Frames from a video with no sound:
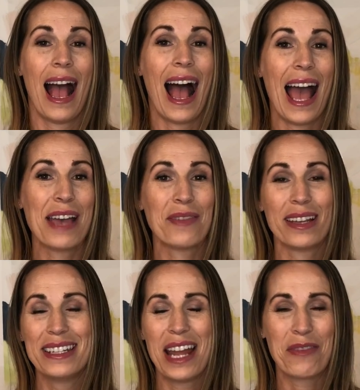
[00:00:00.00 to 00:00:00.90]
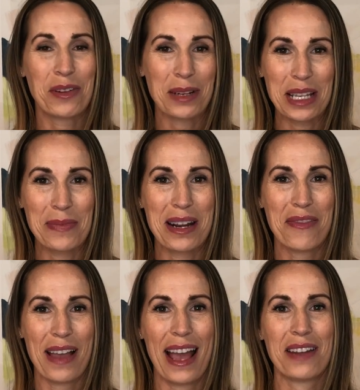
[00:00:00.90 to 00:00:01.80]
I've never really been a
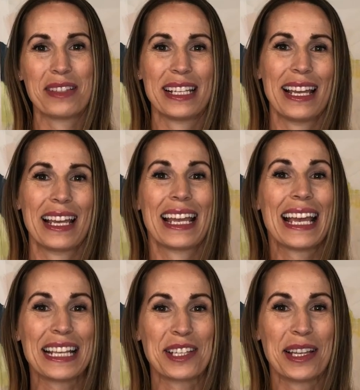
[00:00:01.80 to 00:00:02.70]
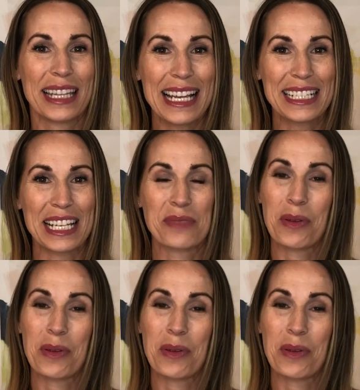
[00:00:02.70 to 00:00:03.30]
fan of seeing kids on leashes,